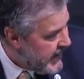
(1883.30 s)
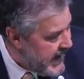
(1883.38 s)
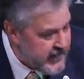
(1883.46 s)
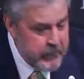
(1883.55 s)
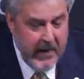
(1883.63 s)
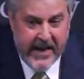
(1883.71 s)

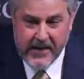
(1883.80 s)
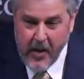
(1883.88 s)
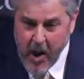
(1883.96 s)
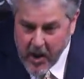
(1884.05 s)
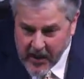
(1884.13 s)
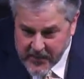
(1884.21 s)
He explained
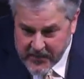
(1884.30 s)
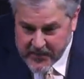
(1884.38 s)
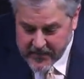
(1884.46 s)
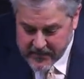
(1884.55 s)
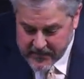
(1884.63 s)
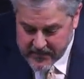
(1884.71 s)

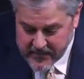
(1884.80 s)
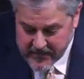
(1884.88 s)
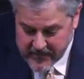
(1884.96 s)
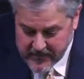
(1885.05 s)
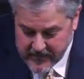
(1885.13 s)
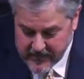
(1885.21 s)
lawlessness.
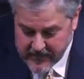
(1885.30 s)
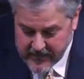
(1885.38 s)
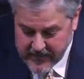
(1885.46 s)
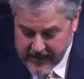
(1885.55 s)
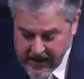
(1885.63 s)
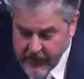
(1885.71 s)

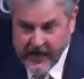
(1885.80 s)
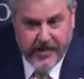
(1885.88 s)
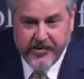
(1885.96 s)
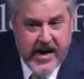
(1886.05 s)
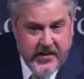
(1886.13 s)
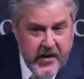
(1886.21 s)
You
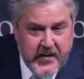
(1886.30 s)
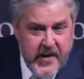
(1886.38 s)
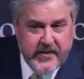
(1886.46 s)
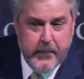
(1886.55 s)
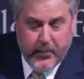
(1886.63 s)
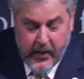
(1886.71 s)
see, Jesus
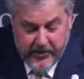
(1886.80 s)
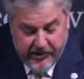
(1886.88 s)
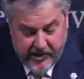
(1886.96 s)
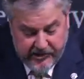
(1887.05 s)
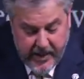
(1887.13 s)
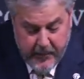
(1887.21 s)
isn't
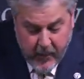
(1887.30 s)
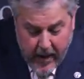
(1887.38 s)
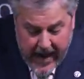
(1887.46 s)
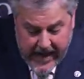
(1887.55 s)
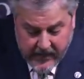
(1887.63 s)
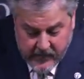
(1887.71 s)
preaching cheap
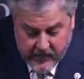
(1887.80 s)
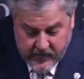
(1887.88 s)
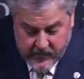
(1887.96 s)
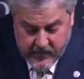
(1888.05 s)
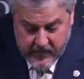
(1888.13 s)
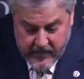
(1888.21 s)

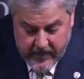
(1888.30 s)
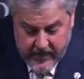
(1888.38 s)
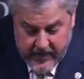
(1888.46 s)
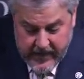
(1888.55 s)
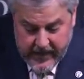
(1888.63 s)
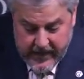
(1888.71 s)
grace.
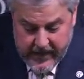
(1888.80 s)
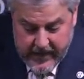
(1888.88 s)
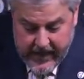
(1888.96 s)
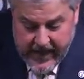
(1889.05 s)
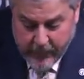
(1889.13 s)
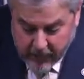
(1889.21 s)

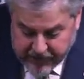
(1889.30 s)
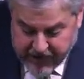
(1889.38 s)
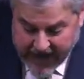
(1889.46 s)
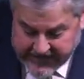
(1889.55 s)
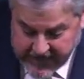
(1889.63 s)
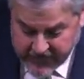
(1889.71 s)
In
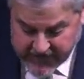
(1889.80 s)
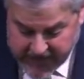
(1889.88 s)
rejecting